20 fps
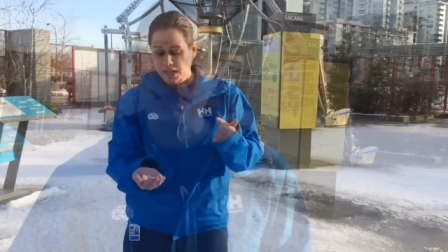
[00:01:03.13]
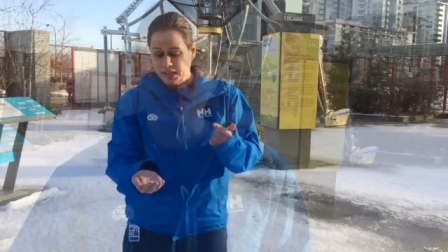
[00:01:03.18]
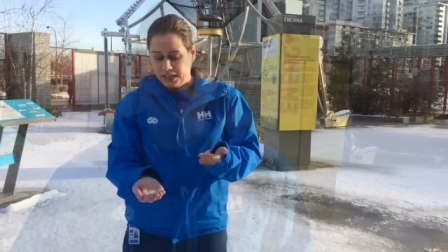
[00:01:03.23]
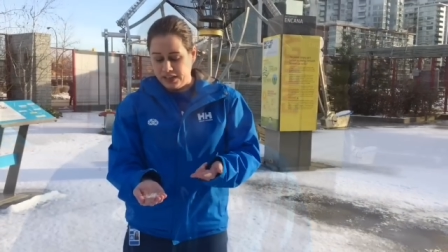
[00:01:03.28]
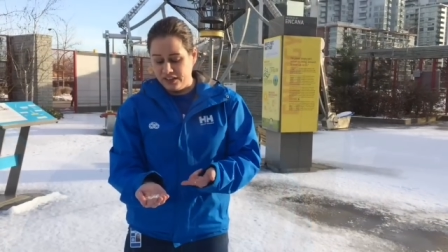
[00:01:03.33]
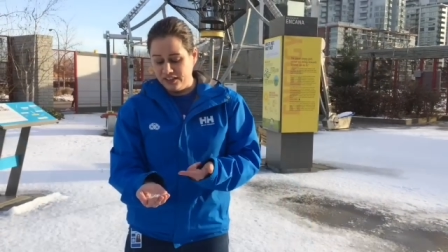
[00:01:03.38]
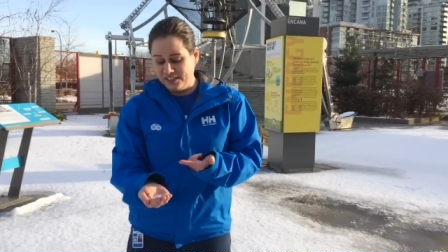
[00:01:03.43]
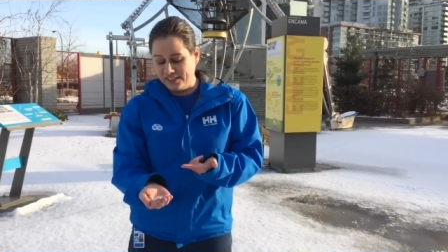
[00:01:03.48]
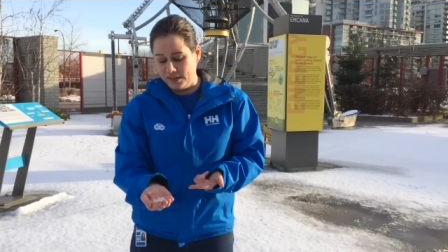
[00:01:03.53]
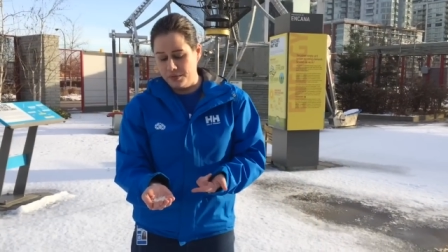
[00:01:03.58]

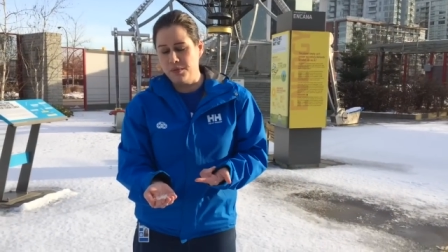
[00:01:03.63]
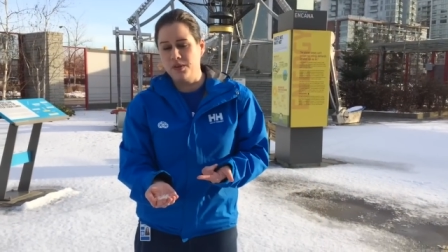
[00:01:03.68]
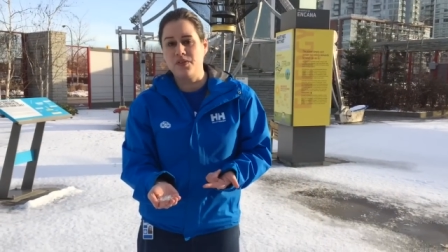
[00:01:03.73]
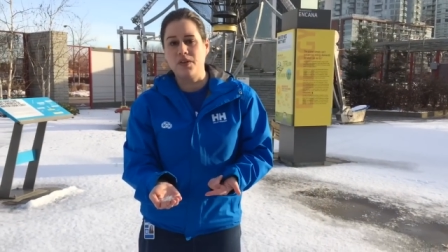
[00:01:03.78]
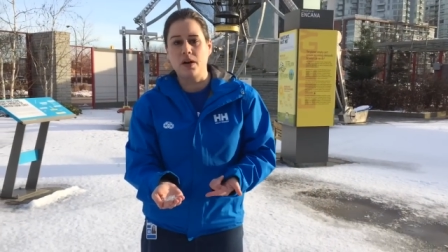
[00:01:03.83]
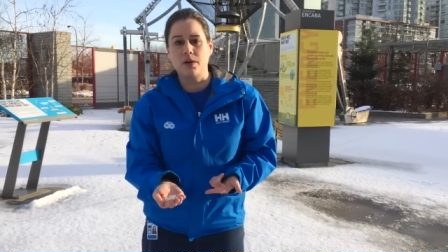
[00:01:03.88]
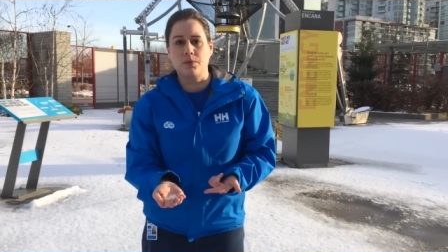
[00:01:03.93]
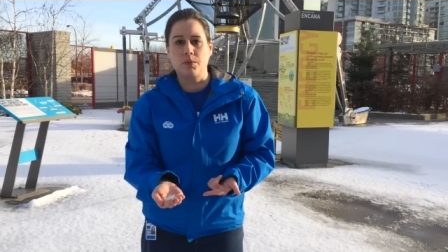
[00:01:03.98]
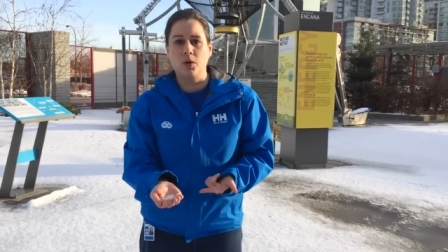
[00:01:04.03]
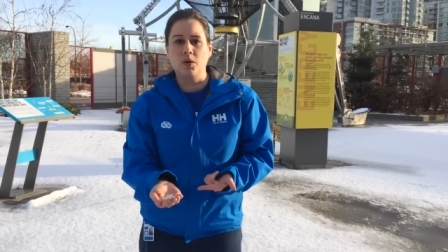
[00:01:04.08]
Here's some of
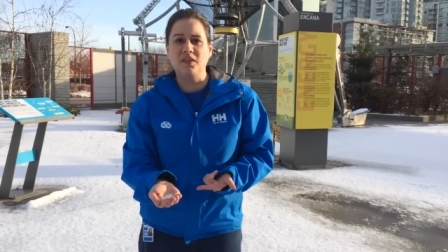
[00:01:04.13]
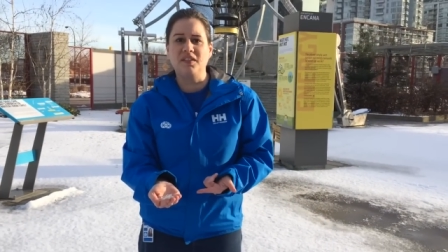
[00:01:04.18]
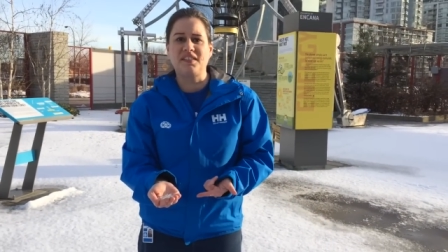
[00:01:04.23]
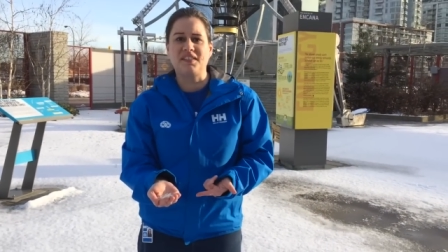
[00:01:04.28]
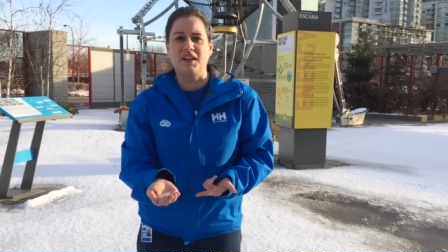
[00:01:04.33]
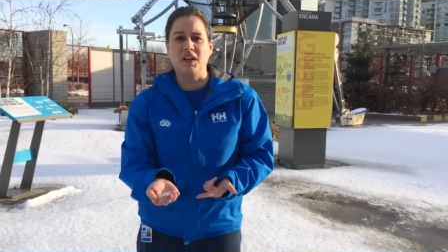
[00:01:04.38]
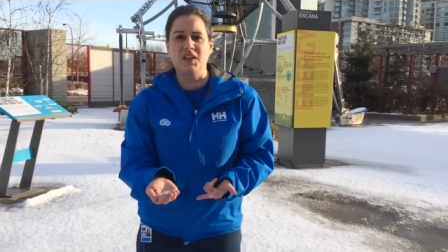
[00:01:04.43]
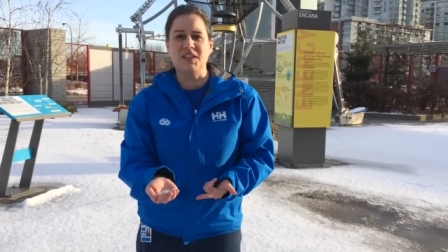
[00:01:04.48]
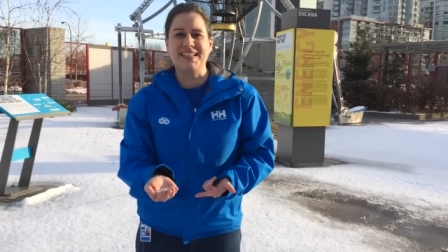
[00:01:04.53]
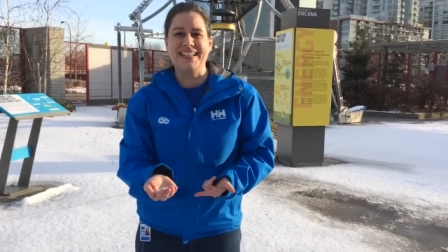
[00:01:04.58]
our road
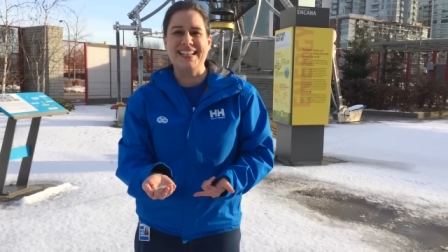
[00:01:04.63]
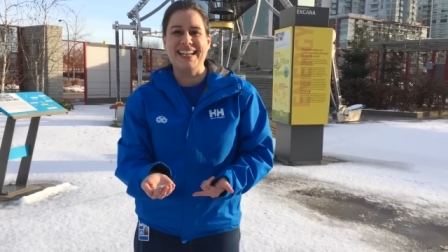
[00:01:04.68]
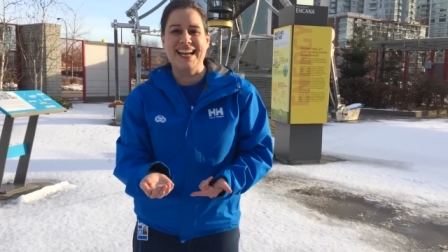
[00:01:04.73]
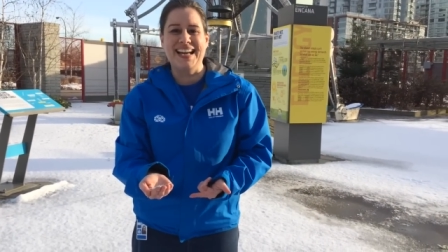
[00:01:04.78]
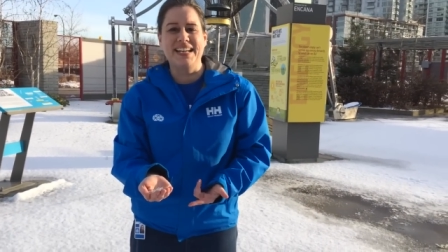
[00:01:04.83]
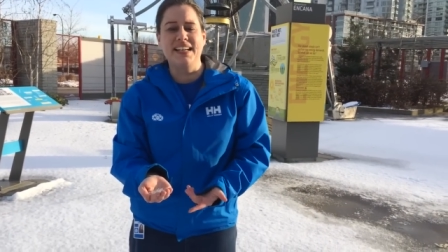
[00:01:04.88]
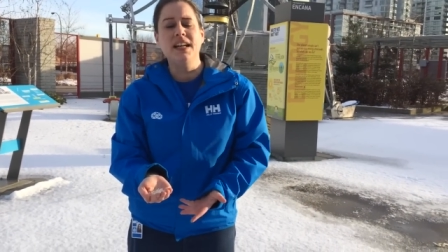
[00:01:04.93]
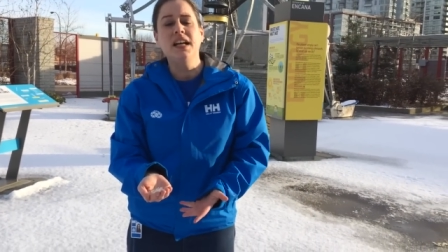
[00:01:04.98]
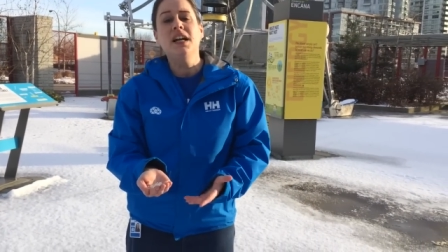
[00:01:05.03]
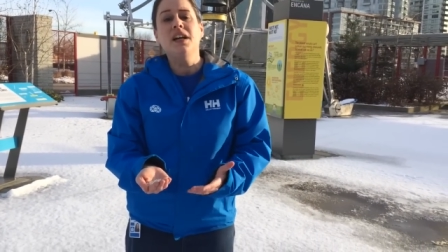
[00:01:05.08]
salt
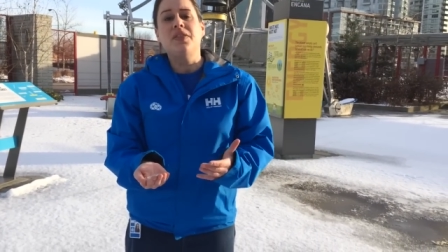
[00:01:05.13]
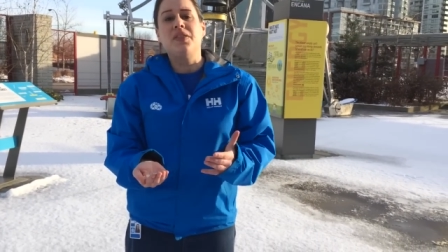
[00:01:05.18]
again.